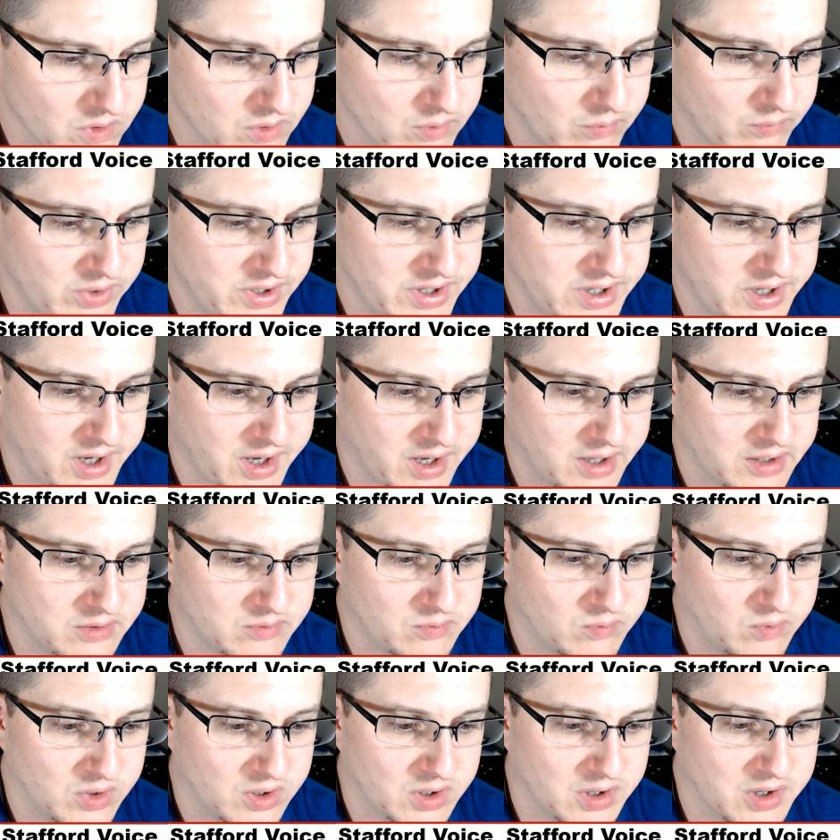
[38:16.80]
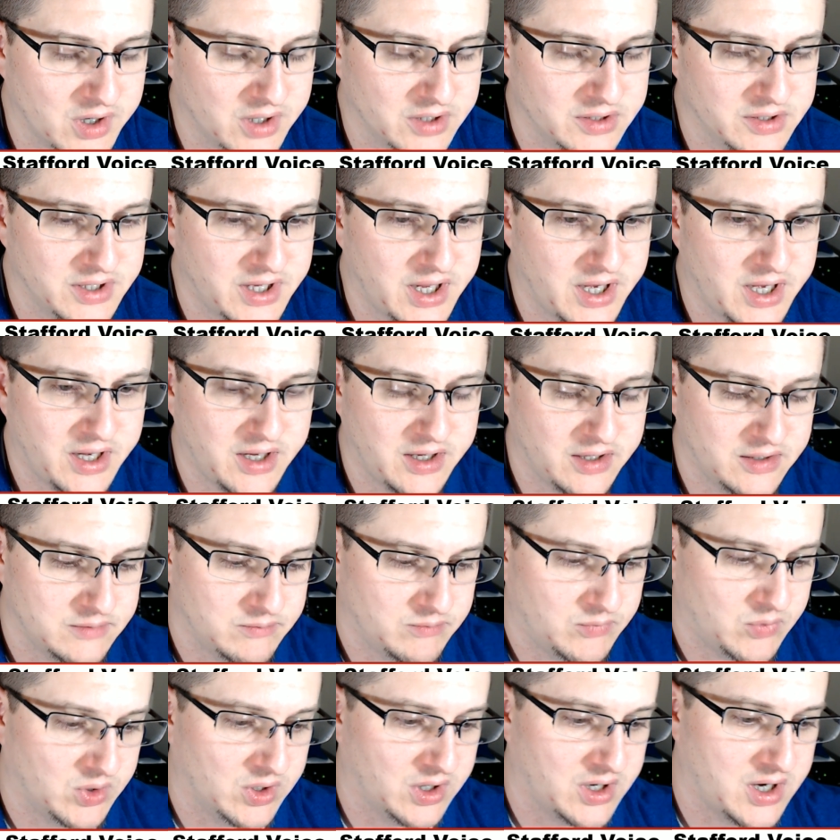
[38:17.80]
we can work on getting
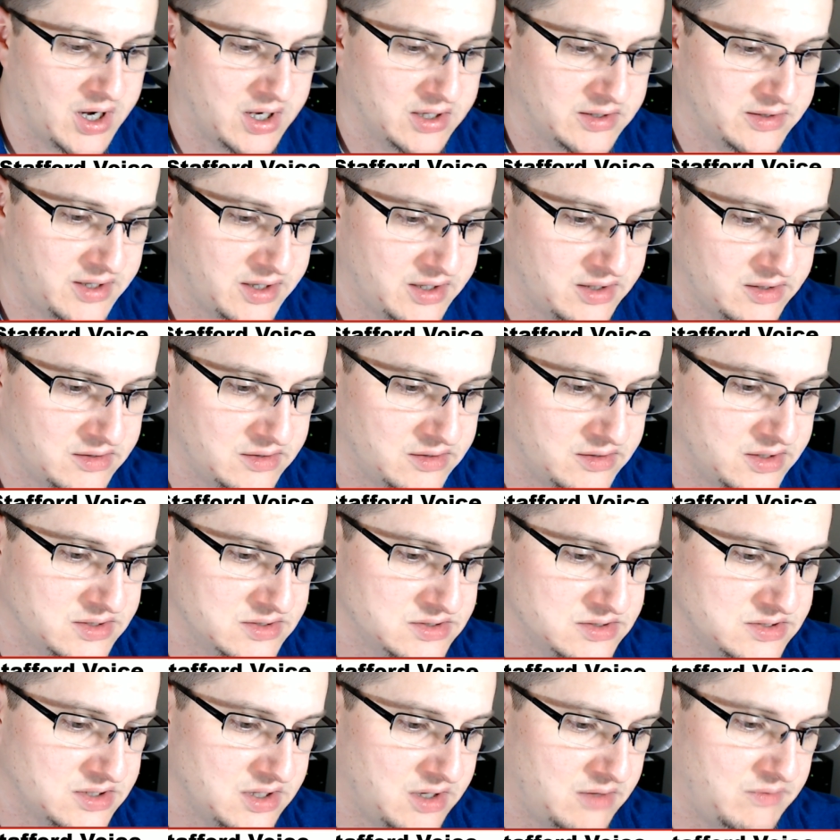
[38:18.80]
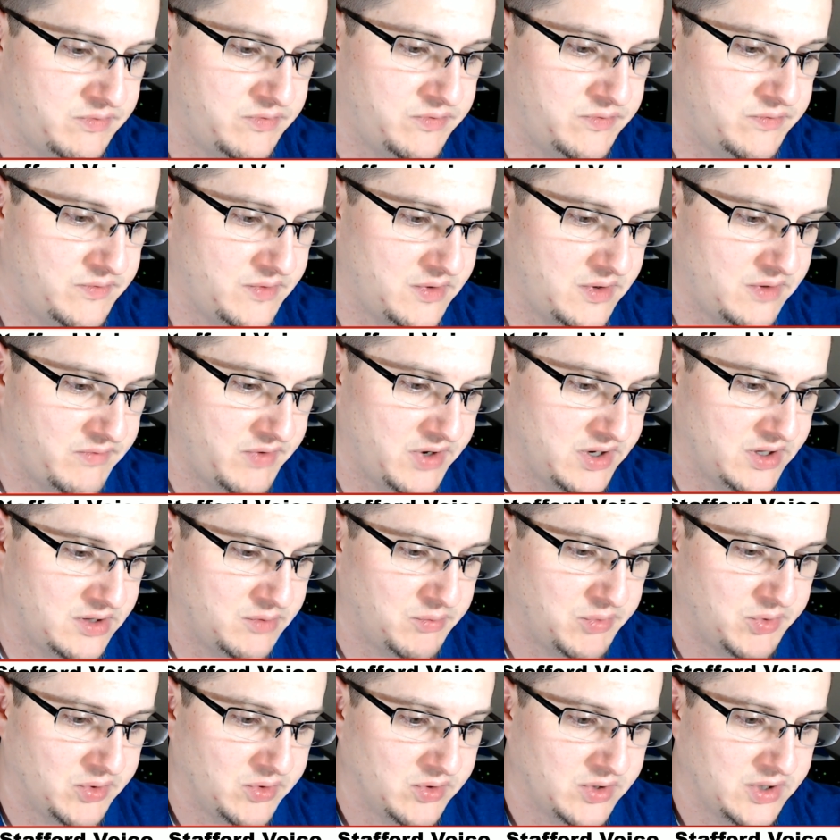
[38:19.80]
more content and stuff
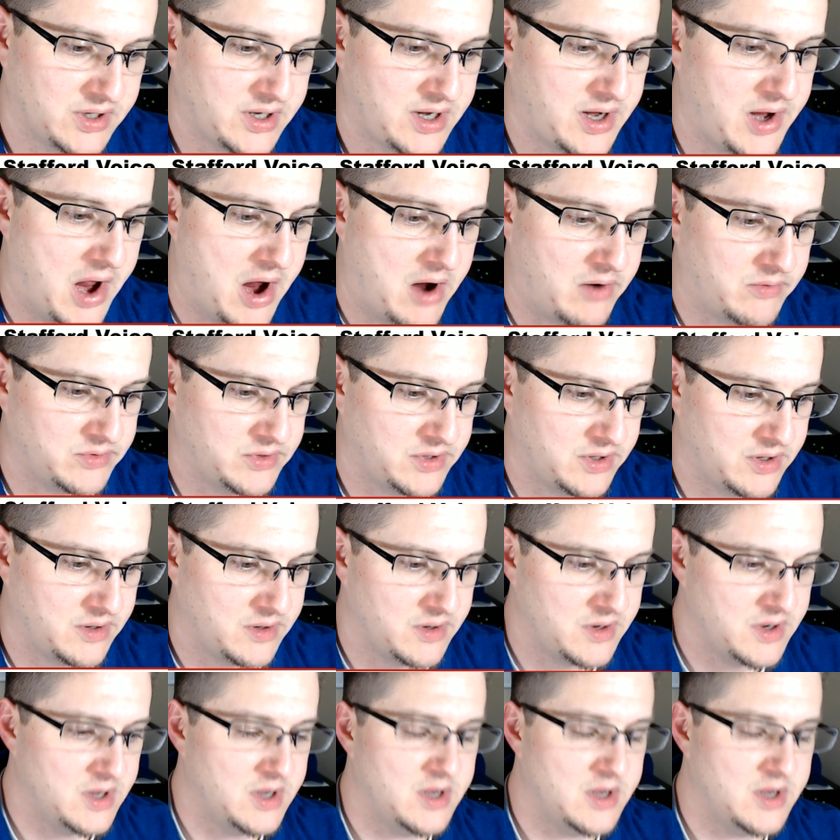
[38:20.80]
available and out there.